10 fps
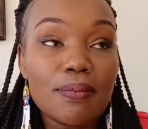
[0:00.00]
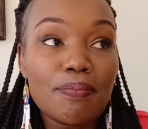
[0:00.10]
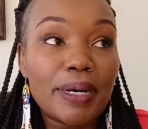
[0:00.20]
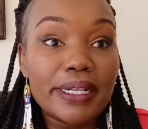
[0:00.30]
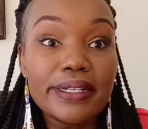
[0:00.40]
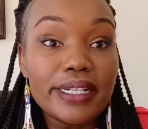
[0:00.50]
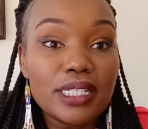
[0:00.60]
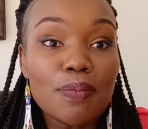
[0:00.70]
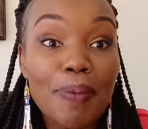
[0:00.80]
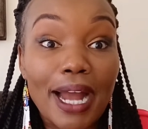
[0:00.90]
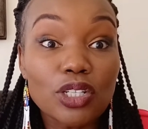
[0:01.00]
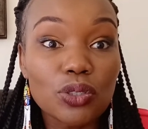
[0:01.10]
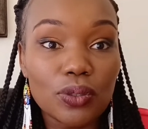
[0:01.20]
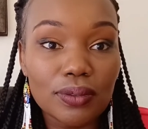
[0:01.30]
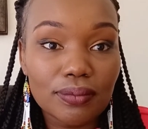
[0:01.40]
But it needs
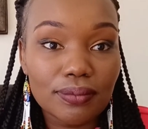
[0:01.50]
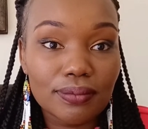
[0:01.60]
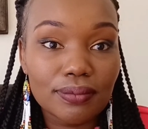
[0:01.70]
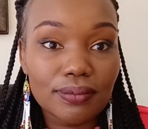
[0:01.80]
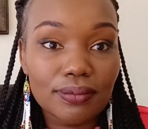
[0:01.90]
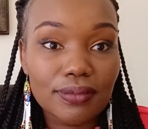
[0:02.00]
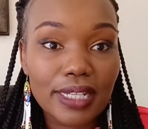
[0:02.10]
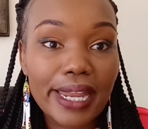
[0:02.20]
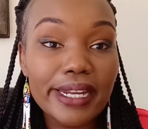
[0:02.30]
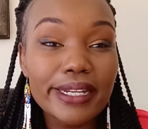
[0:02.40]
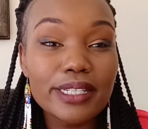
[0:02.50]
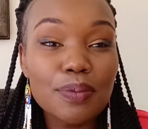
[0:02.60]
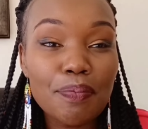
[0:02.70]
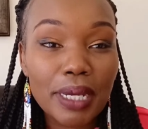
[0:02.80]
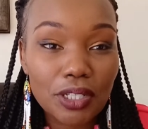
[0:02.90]
passion and it
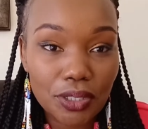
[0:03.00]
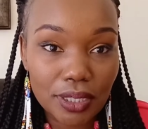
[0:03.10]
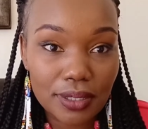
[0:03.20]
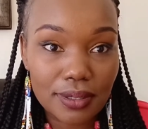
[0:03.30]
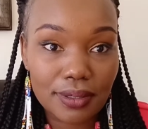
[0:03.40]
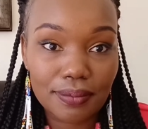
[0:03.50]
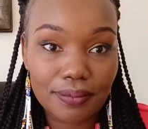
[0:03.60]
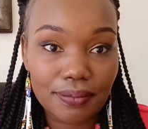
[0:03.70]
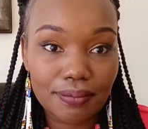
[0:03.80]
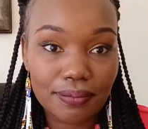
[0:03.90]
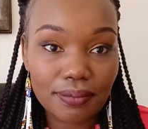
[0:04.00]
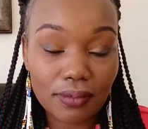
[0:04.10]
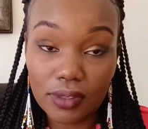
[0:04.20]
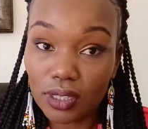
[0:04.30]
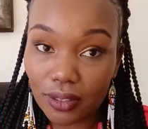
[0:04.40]
needs patience.
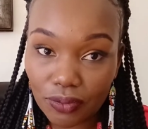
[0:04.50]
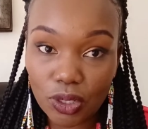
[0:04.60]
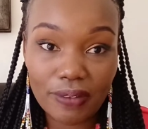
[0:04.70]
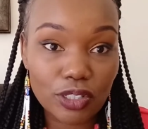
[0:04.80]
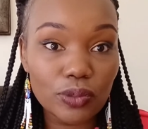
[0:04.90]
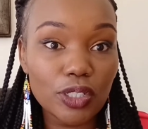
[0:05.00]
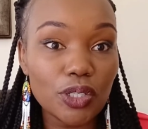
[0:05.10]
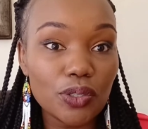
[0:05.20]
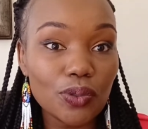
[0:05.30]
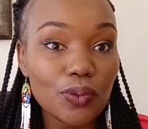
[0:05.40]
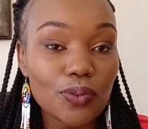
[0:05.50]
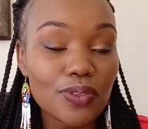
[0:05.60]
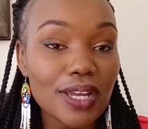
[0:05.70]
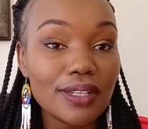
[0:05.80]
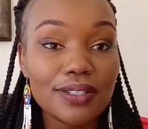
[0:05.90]
If you have children, you know
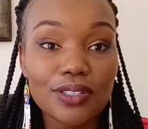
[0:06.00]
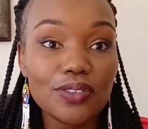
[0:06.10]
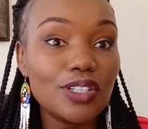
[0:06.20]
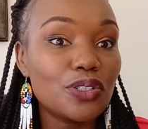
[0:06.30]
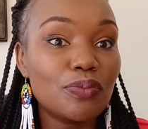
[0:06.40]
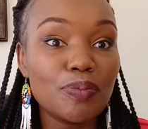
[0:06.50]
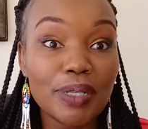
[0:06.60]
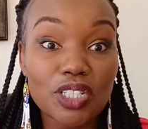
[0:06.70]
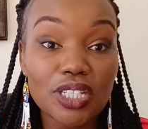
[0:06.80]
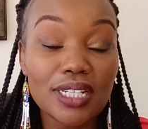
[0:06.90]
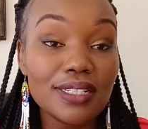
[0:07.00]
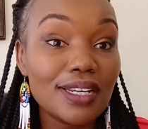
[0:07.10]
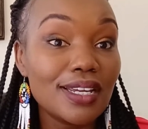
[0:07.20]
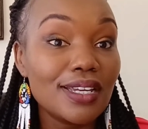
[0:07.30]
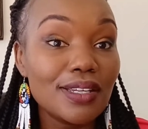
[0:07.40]
that you need to be patient.
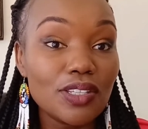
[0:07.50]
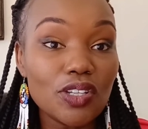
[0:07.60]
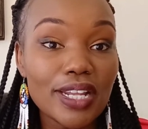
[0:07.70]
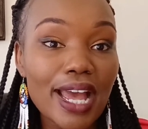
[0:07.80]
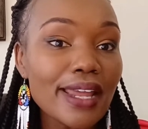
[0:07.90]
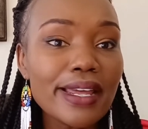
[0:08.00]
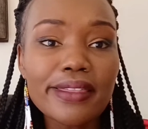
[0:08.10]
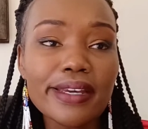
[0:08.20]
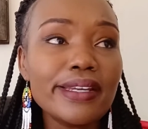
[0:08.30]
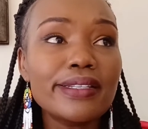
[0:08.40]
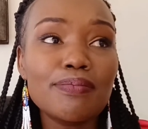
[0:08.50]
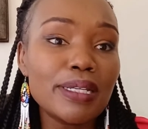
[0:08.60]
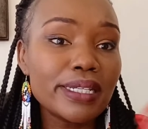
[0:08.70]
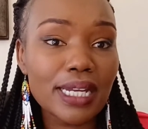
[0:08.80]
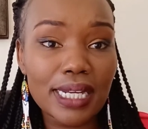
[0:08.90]
And I think it's
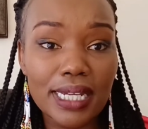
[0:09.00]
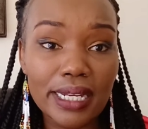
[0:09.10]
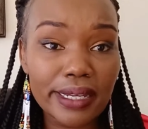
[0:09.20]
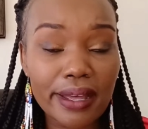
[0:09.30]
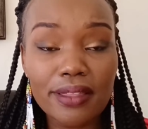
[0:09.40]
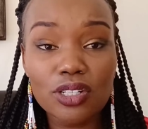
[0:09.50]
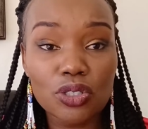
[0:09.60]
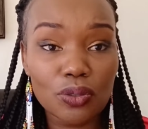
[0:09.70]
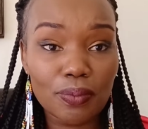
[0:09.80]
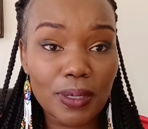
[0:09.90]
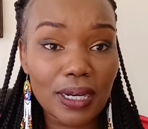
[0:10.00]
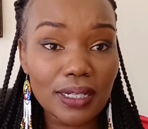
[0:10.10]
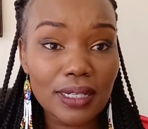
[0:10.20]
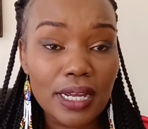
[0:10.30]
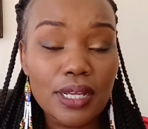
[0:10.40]
basically any other job,
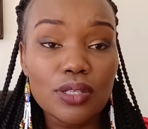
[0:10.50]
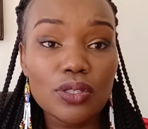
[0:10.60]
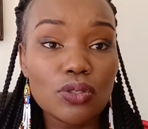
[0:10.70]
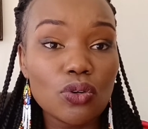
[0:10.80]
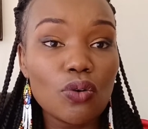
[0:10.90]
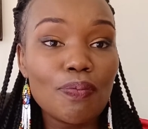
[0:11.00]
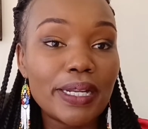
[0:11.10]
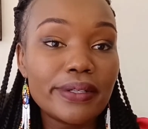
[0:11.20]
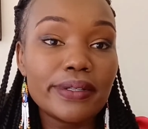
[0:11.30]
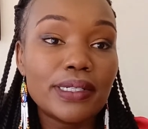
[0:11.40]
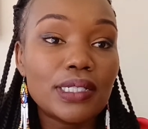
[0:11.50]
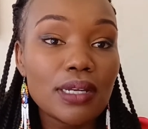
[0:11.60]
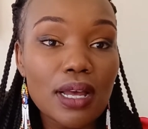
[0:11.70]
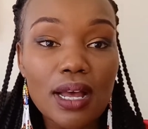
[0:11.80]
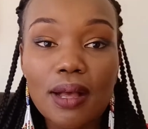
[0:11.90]
right? So, but
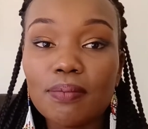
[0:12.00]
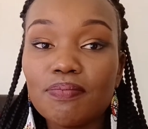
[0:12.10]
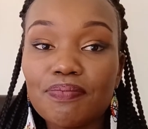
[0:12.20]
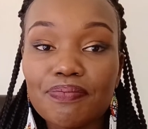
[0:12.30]
I